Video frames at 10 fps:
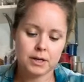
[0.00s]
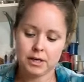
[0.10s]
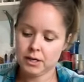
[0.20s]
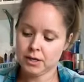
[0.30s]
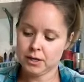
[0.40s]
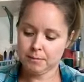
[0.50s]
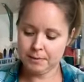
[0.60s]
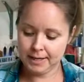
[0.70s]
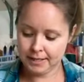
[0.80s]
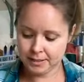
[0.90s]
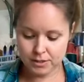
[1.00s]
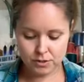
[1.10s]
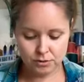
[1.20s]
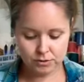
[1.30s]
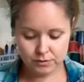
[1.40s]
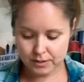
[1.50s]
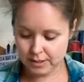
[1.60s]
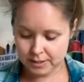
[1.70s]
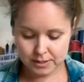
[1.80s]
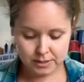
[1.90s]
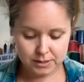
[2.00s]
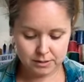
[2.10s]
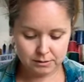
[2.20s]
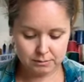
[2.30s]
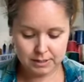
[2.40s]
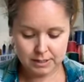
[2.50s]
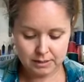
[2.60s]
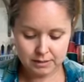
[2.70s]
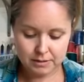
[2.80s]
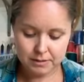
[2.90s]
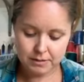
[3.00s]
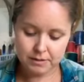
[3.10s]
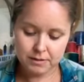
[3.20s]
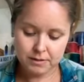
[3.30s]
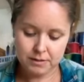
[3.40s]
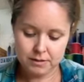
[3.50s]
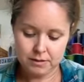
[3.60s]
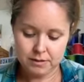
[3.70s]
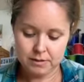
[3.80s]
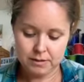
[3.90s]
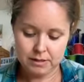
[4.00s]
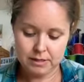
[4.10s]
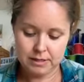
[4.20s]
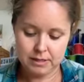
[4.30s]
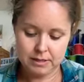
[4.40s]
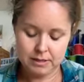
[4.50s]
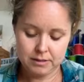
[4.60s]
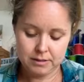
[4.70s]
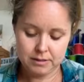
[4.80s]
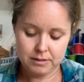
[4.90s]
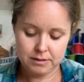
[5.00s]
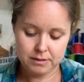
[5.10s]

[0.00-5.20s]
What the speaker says: I'm going to place a knot on that side as well. So like this.